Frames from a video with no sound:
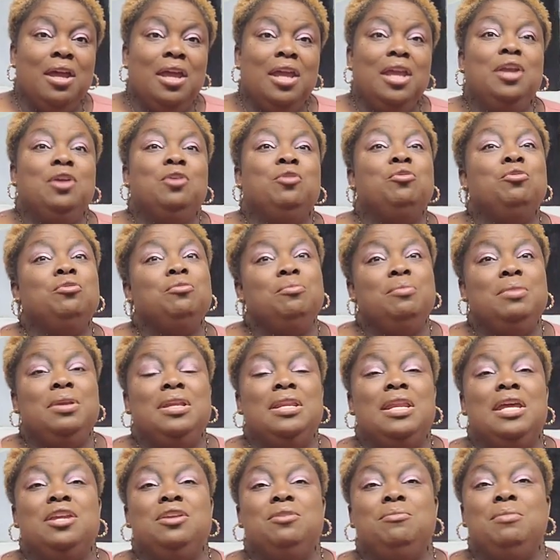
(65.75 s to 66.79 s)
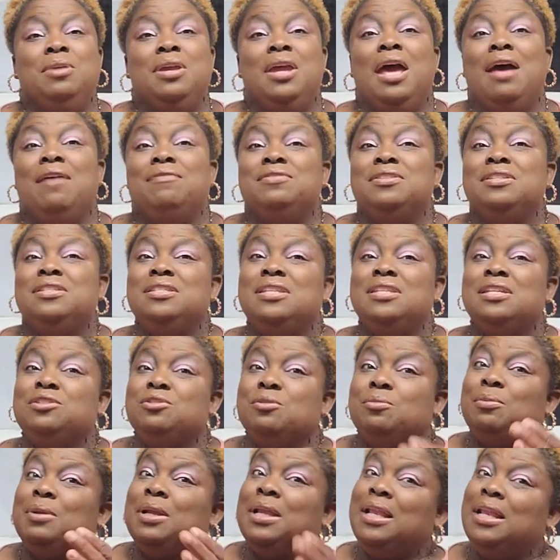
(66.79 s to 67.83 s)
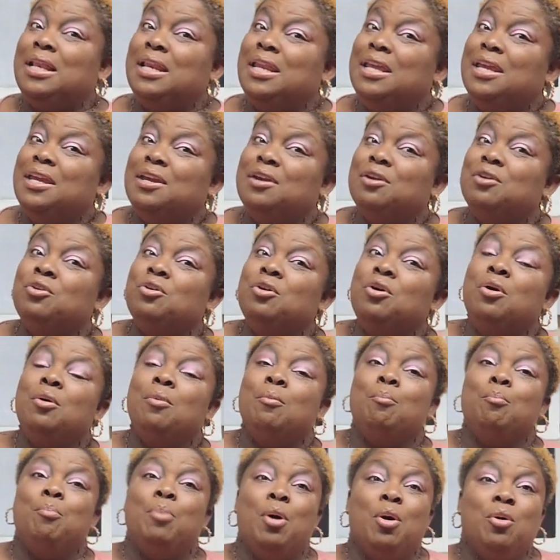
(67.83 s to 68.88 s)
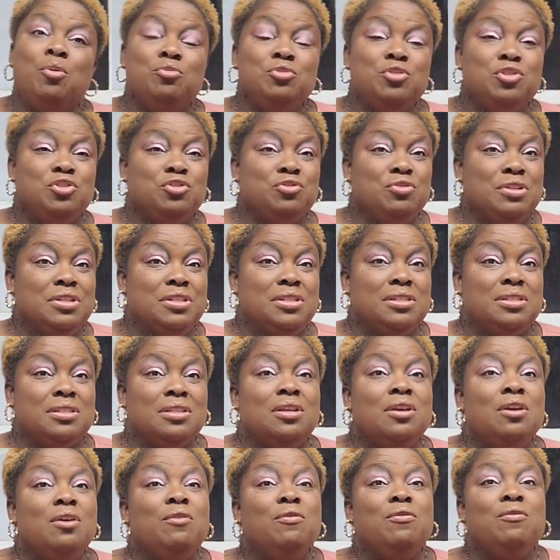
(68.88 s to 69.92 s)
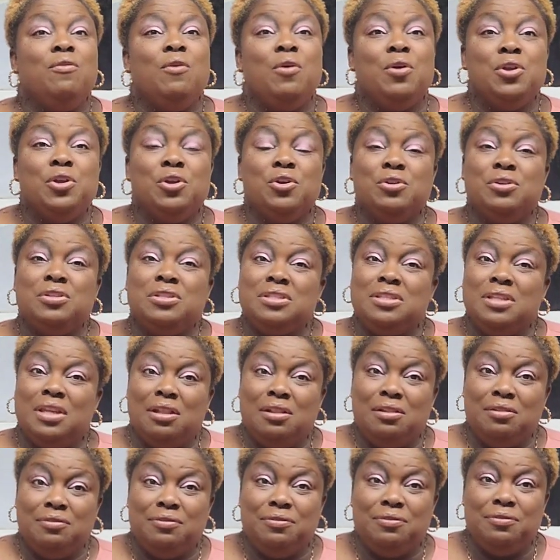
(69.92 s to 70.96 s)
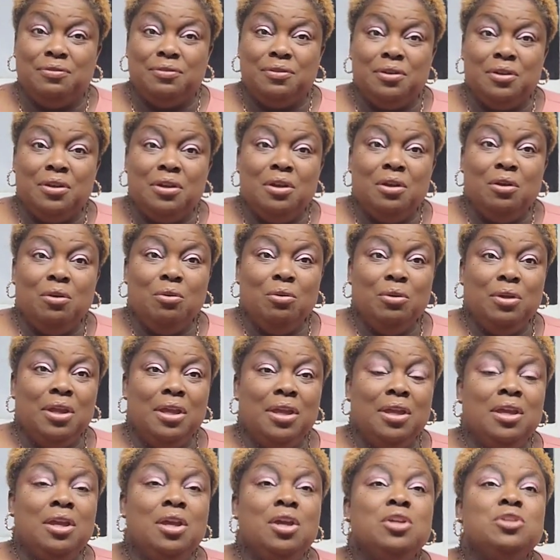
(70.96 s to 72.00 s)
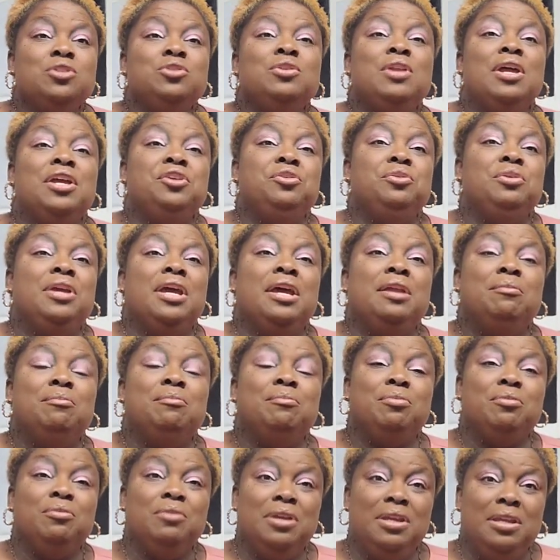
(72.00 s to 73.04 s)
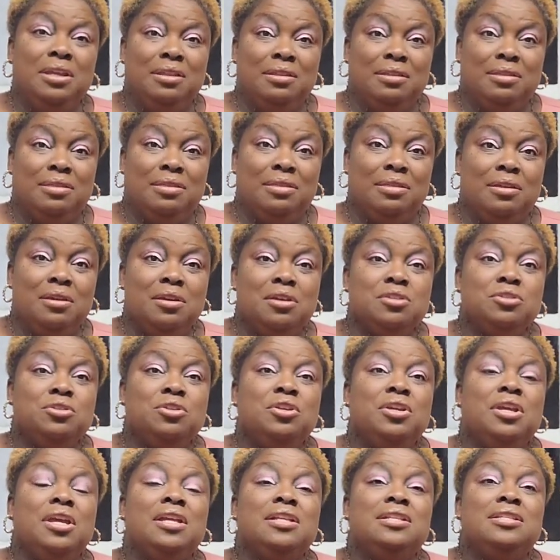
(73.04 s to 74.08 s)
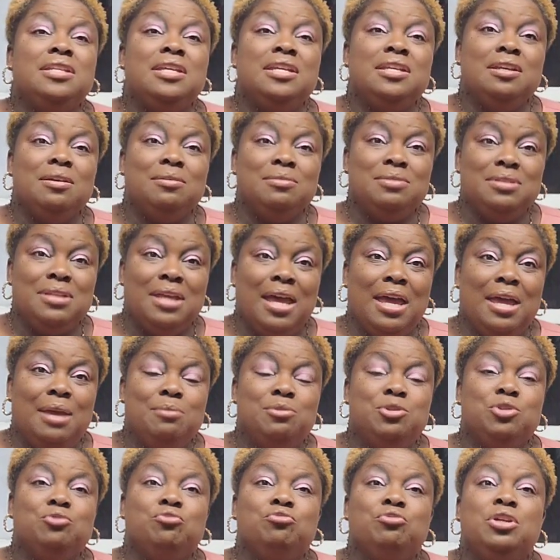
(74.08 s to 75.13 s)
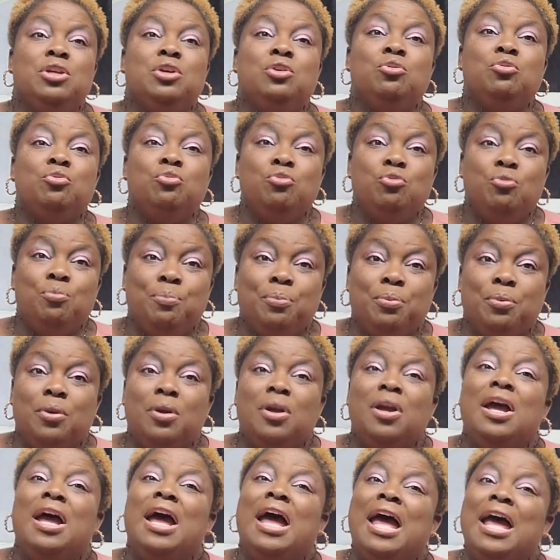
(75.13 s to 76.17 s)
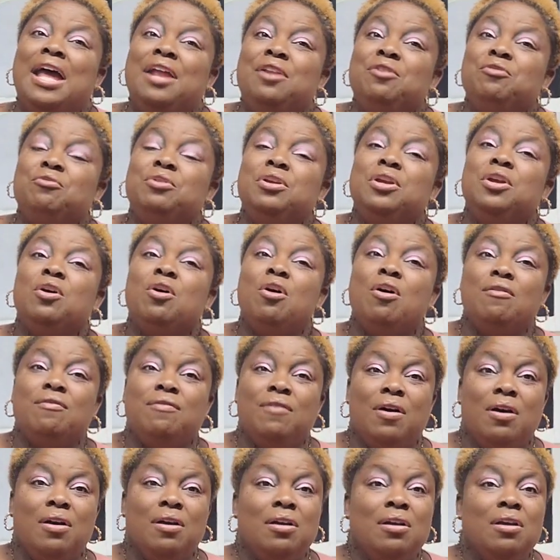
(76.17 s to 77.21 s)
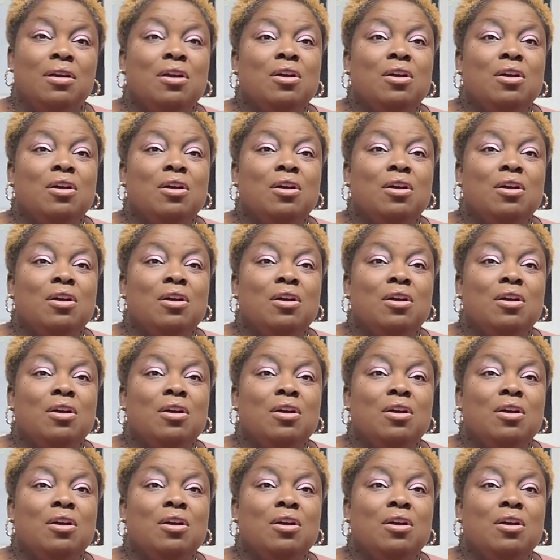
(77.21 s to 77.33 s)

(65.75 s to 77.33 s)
It could mean that you may have to set up clear boundaries for yourself, okay, so that you can breathe, so you can take your time to recoup and recover